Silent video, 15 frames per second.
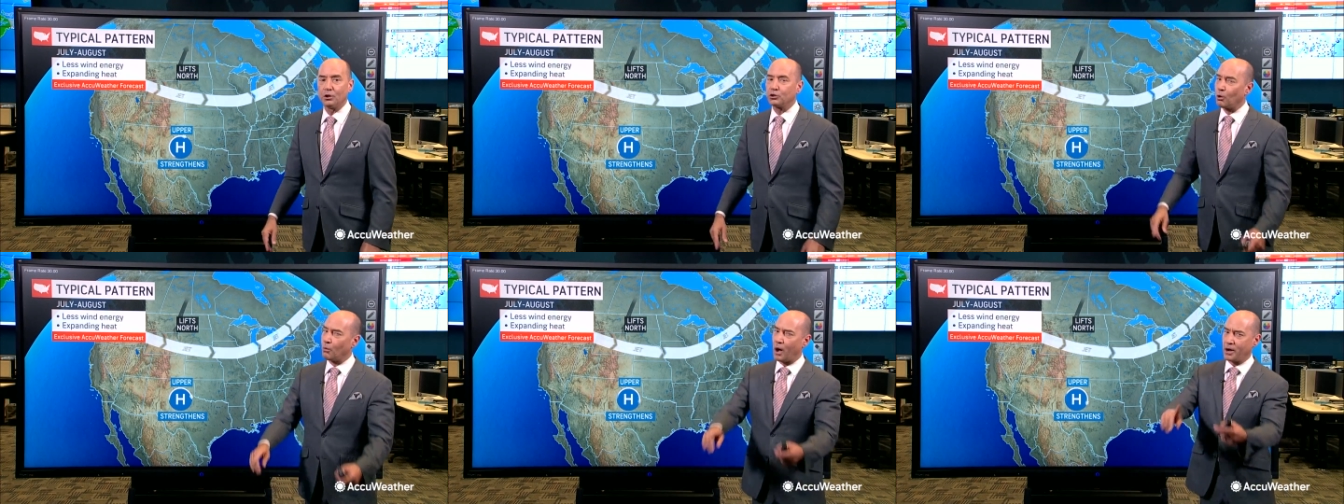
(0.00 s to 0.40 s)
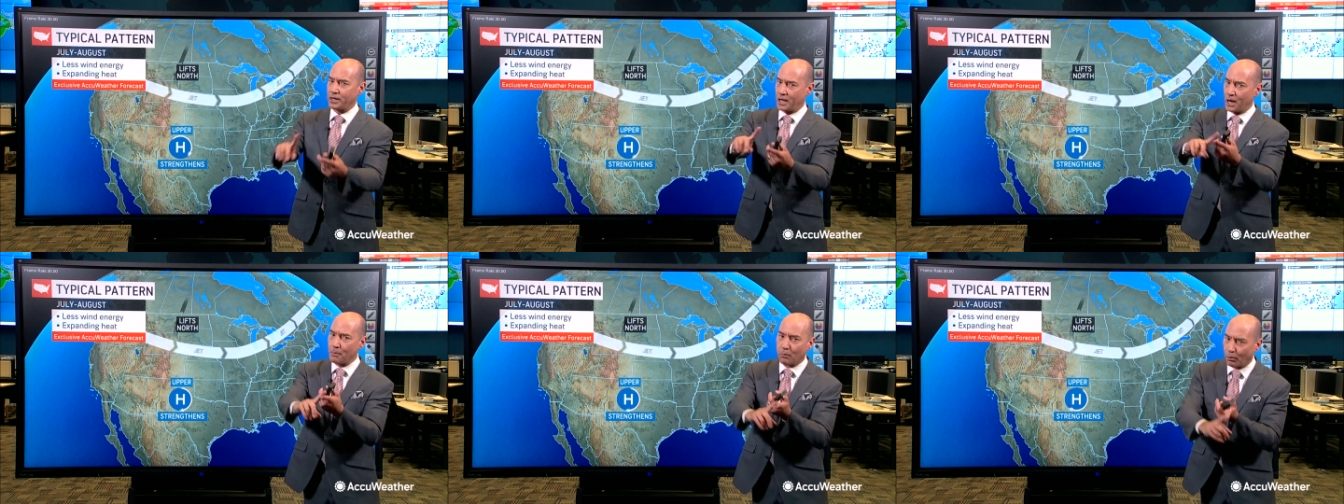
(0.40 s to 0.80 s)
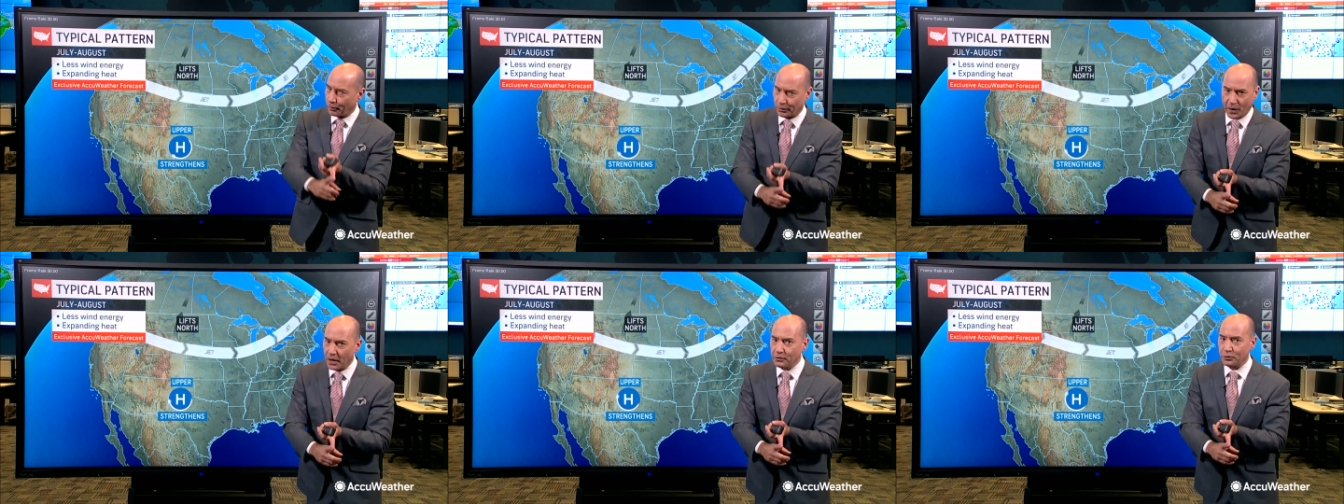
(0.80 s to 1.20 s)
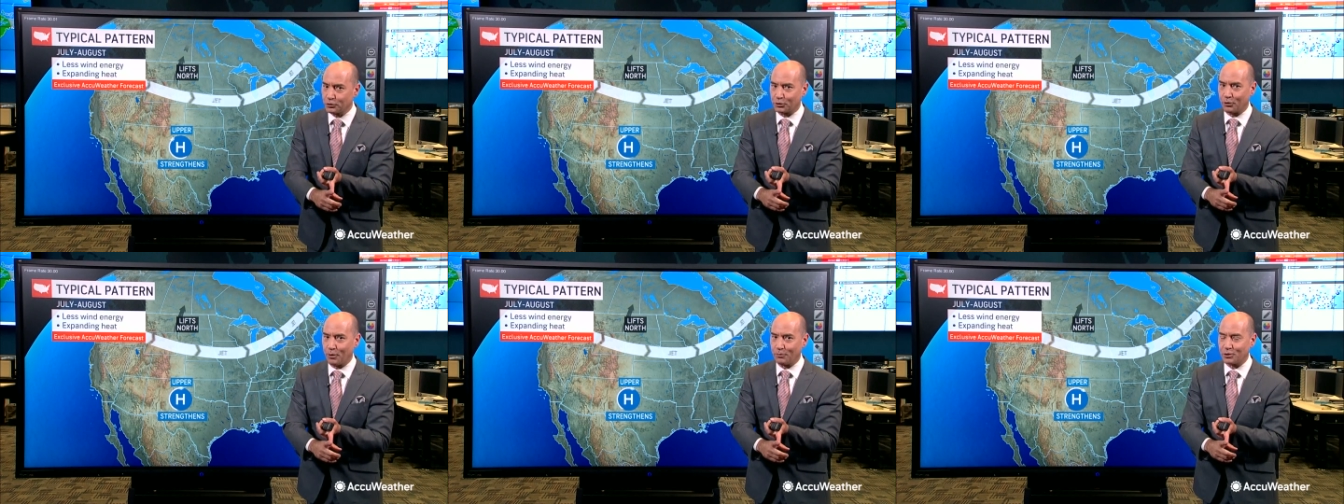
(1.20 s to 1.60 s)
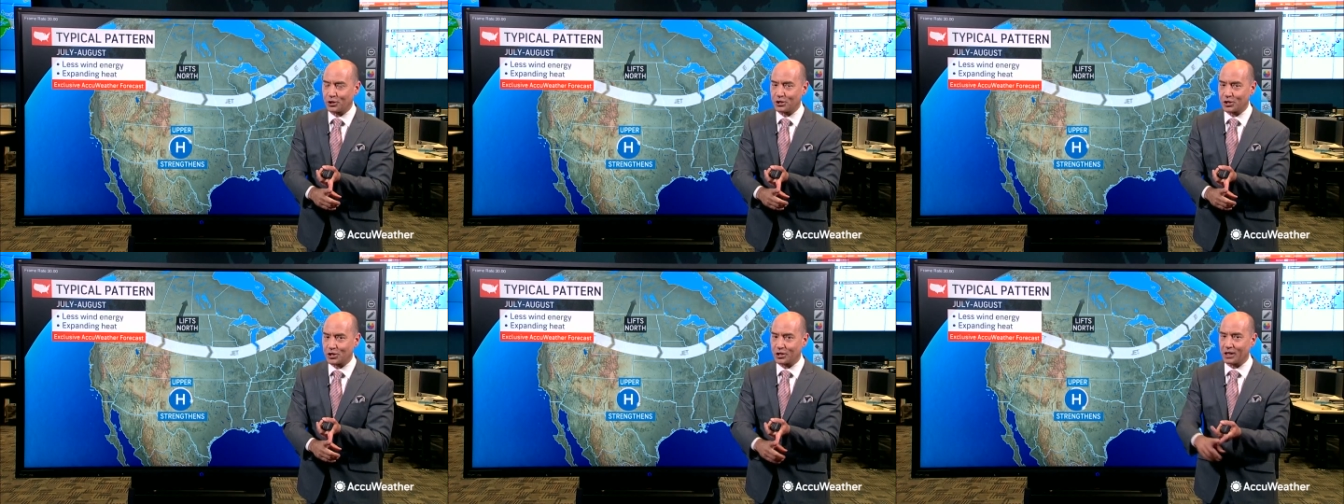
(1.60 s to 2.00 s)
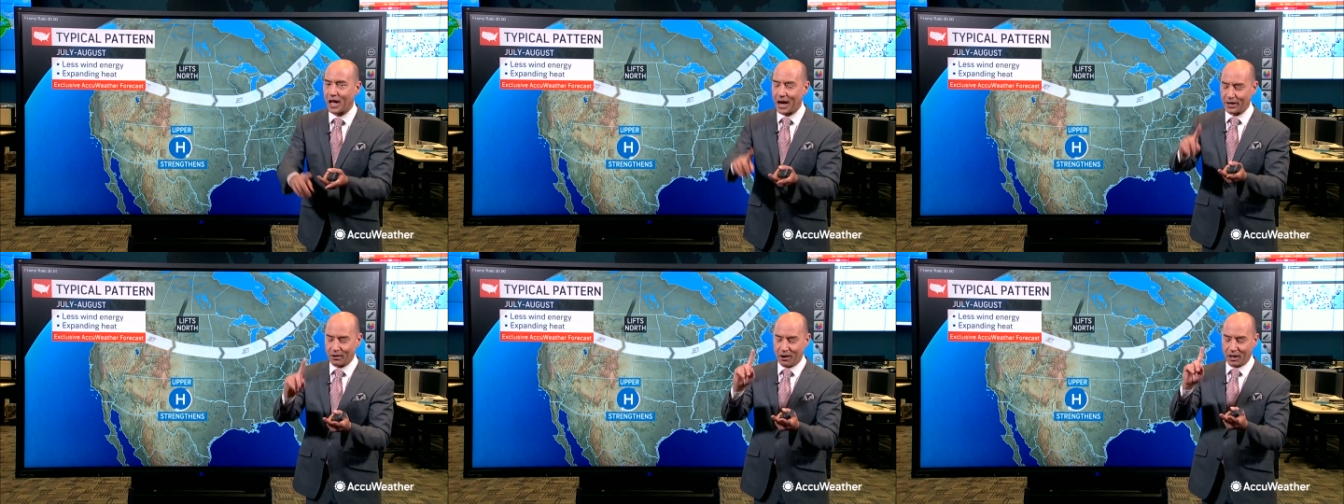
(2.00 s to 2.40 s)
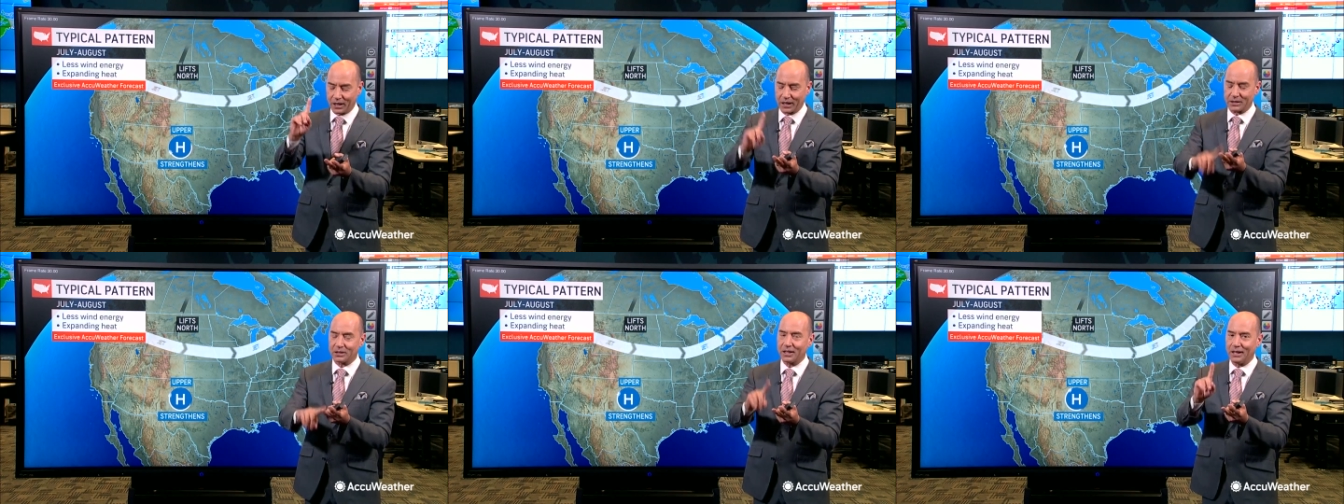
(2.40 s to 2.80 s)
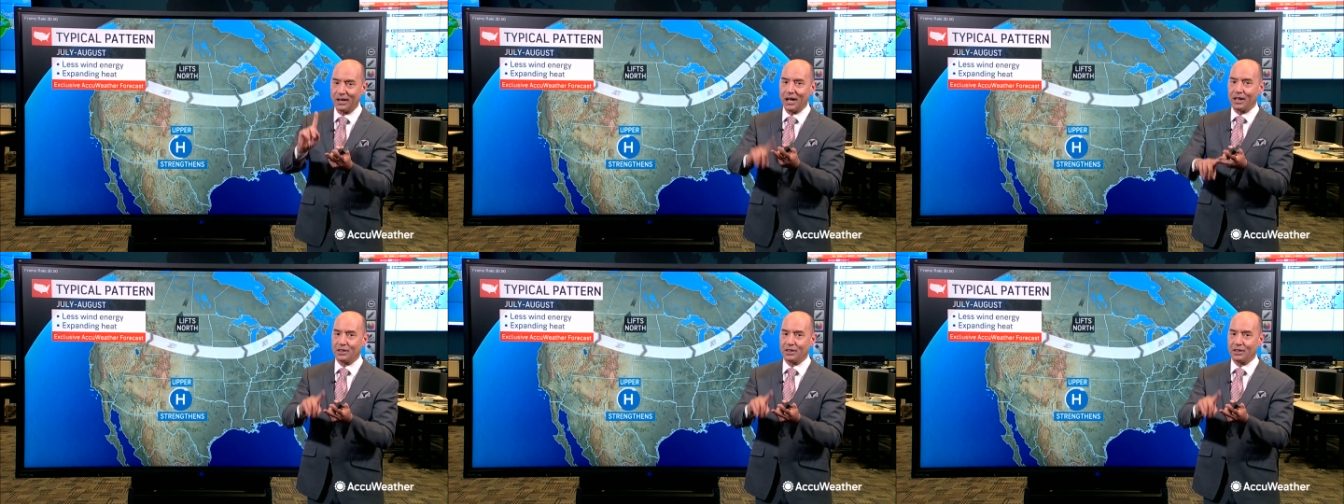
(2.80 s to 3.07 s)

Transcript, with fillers: So while you get more thunderstorms in July and August,